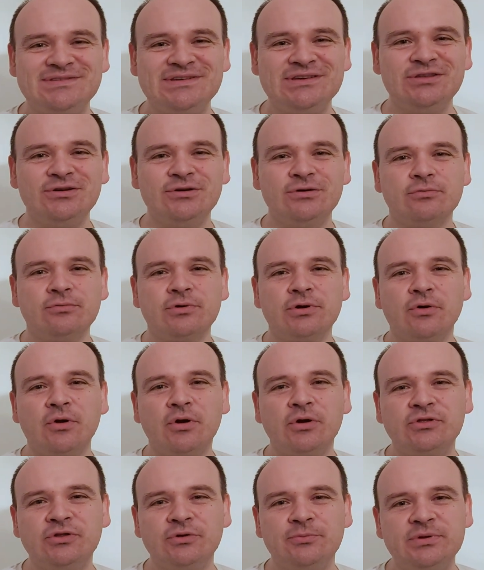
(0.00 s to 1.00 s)
video we're
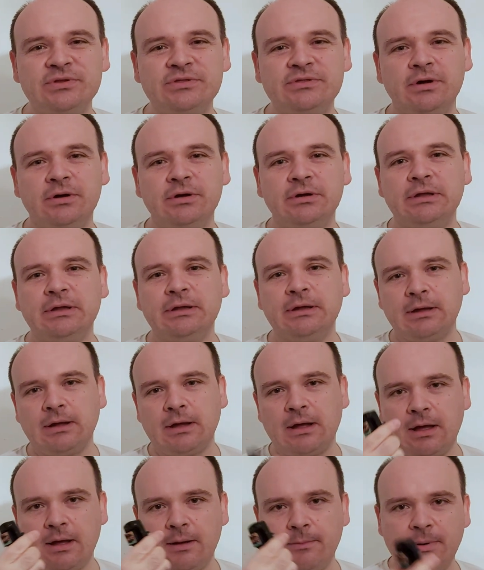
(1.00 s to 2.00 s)
going to be talking
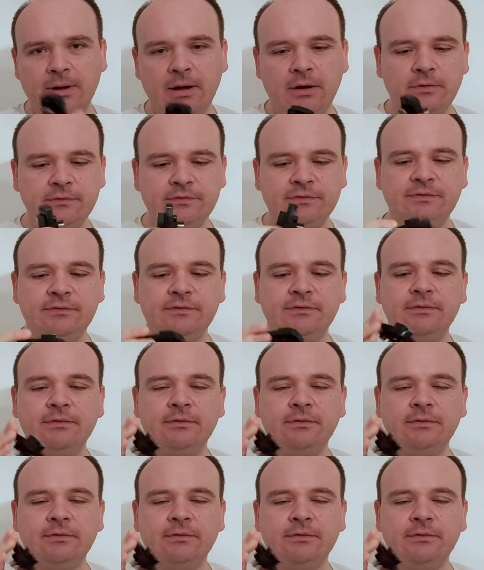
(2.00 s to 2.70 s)
about